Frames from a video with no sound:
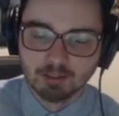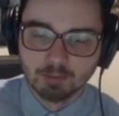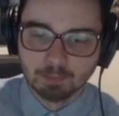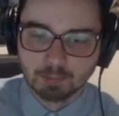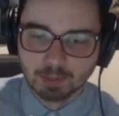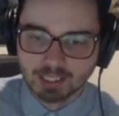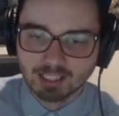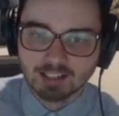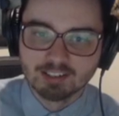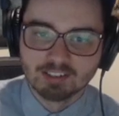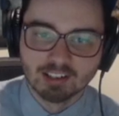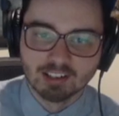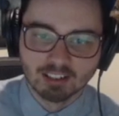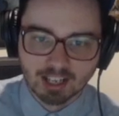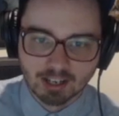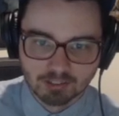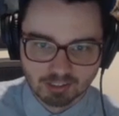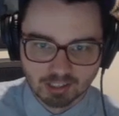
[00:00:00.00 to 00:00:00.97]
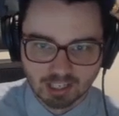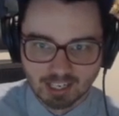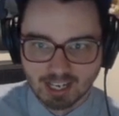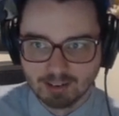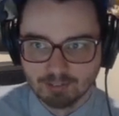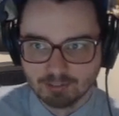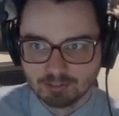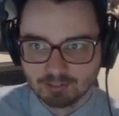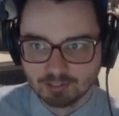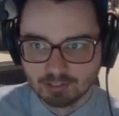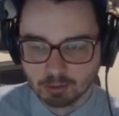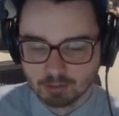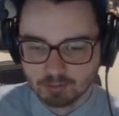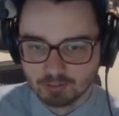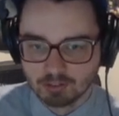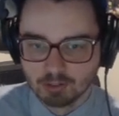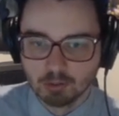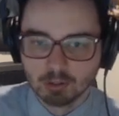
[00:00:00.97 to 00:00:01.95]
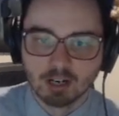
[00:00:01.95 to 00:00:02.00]
because it allows you to have sort
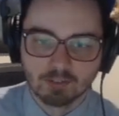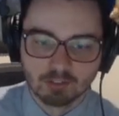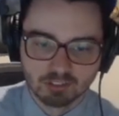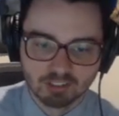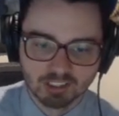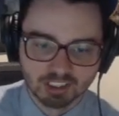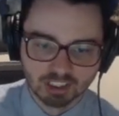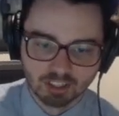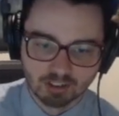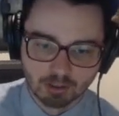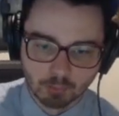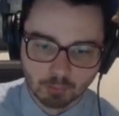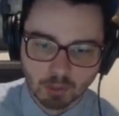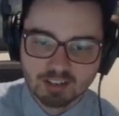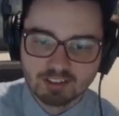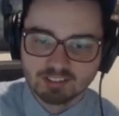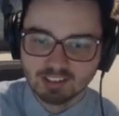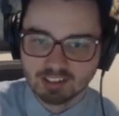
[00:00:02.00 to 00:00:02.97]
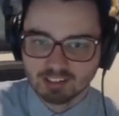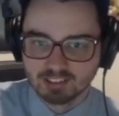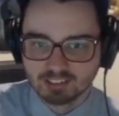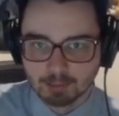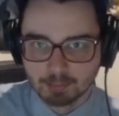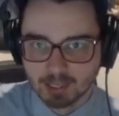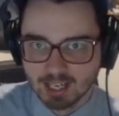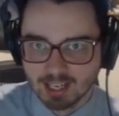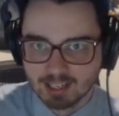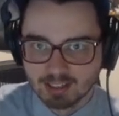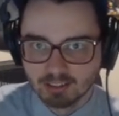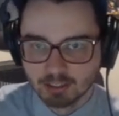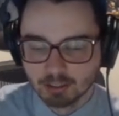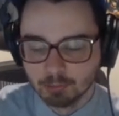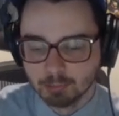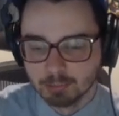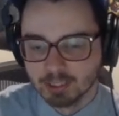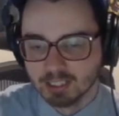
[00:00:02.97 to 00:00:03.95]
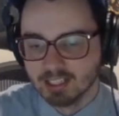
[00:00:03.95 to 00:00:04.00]
of two conversations at once and skip ahead a
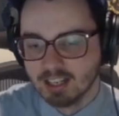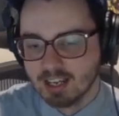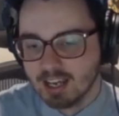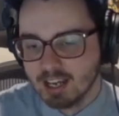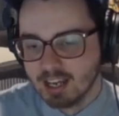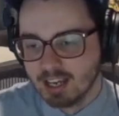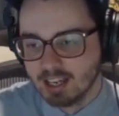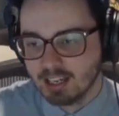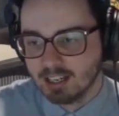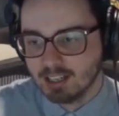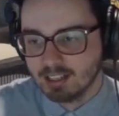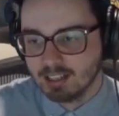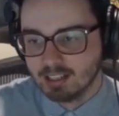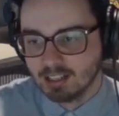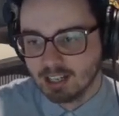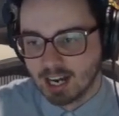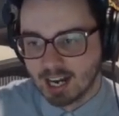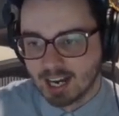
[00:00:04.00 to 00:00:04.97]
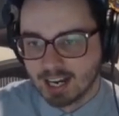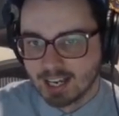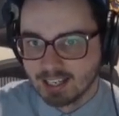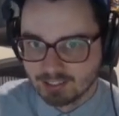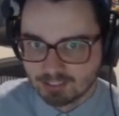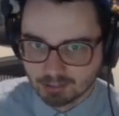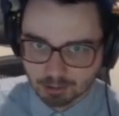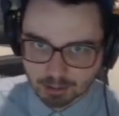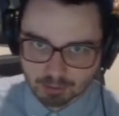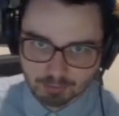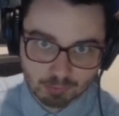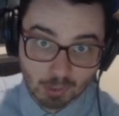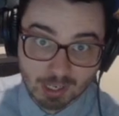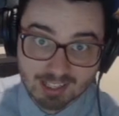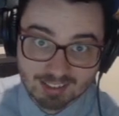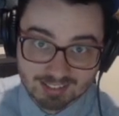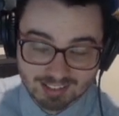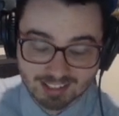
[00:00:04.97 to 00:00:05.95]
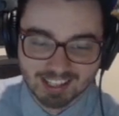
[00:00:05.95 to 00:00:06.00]
little bit, I sort of
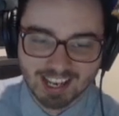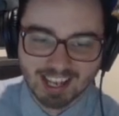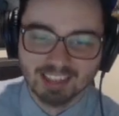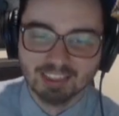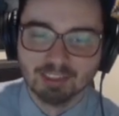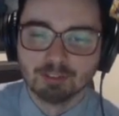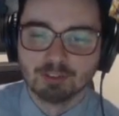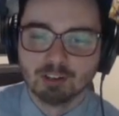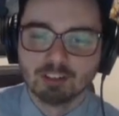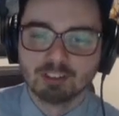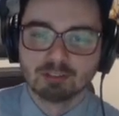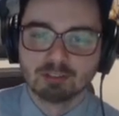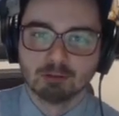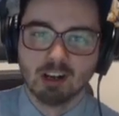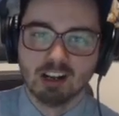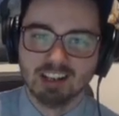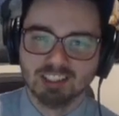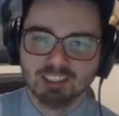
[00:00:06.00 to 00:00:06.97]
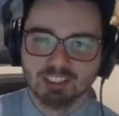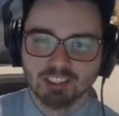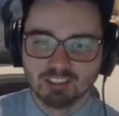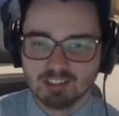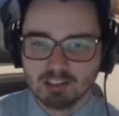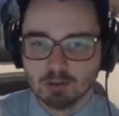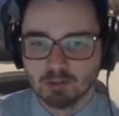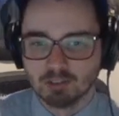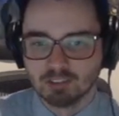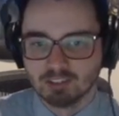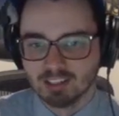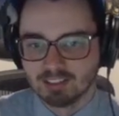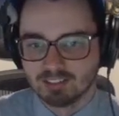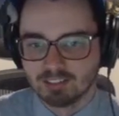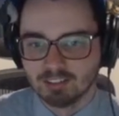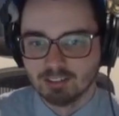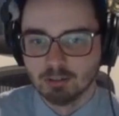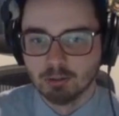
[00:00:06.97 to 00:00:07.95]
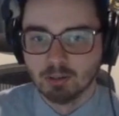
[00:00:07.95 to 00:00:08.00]
wasted that in the first run and just used it
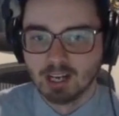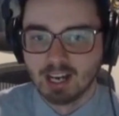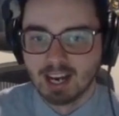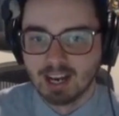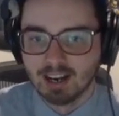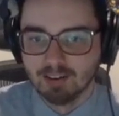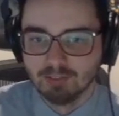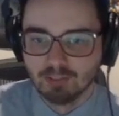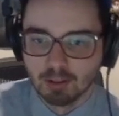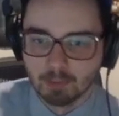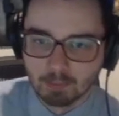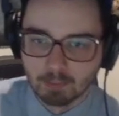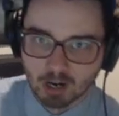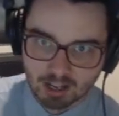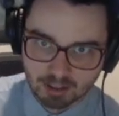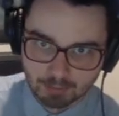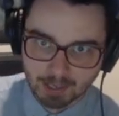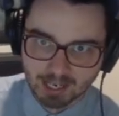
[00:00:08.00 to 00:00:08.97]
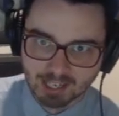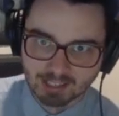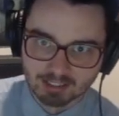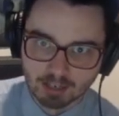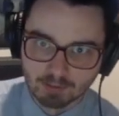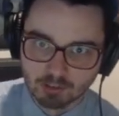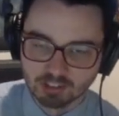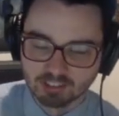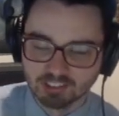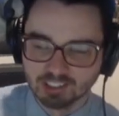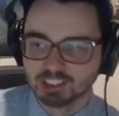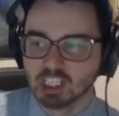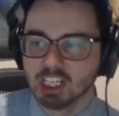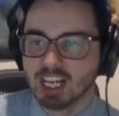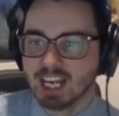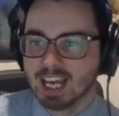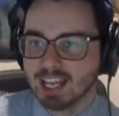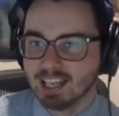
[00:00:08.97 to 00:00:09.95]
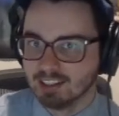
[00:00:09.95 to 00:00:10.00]
to have the Mothman
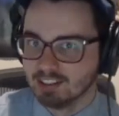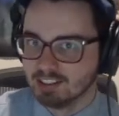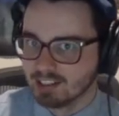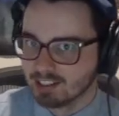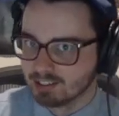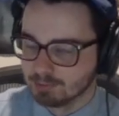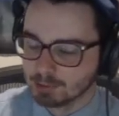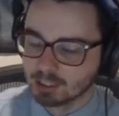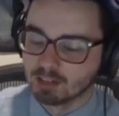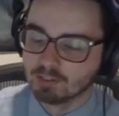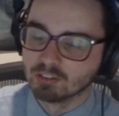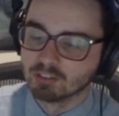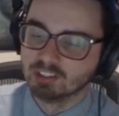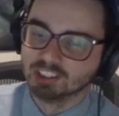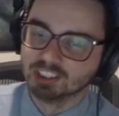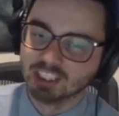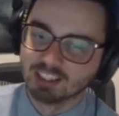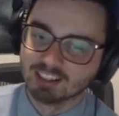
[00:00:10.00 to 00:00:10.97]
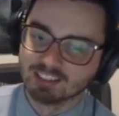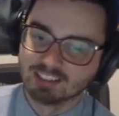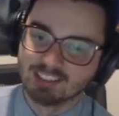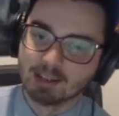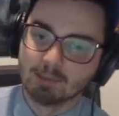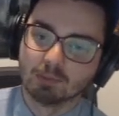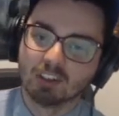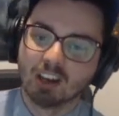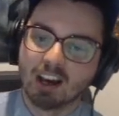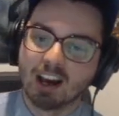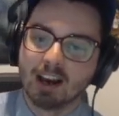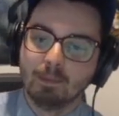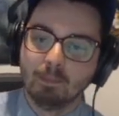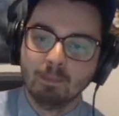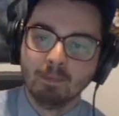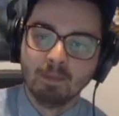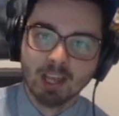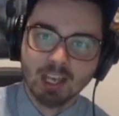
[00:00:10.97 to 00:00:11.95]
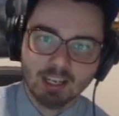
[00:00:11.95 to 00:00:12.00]
conversation and the Desmond conversation at the same
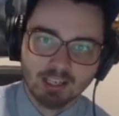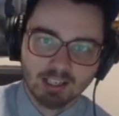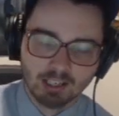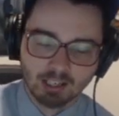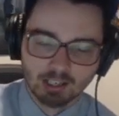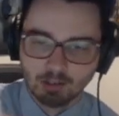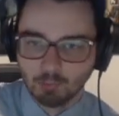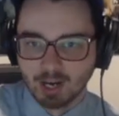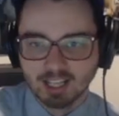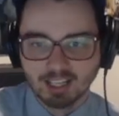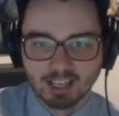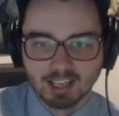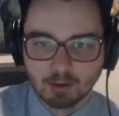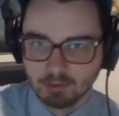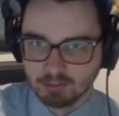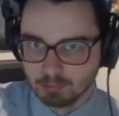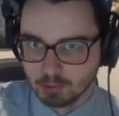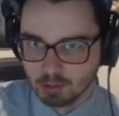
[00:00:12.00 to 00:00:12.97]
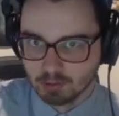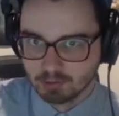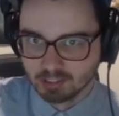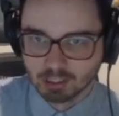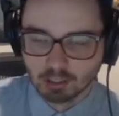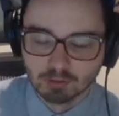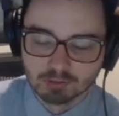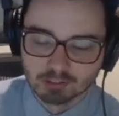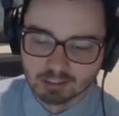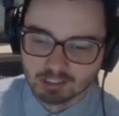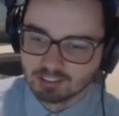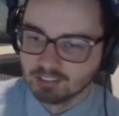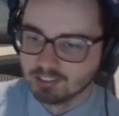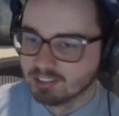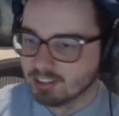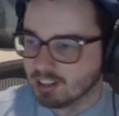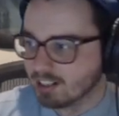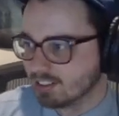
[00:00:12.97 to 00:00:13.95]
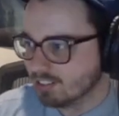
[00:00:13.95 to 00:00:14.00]
time while I was moving over to
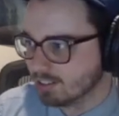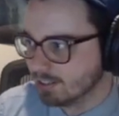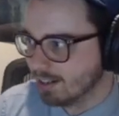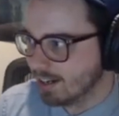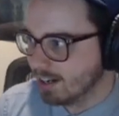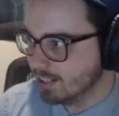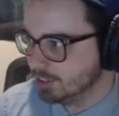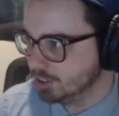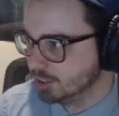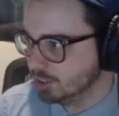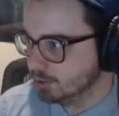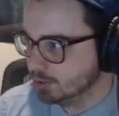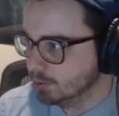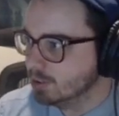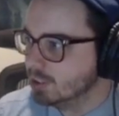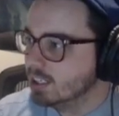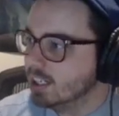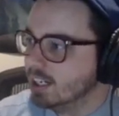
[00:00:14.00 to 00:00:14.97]
talk to Kaiju.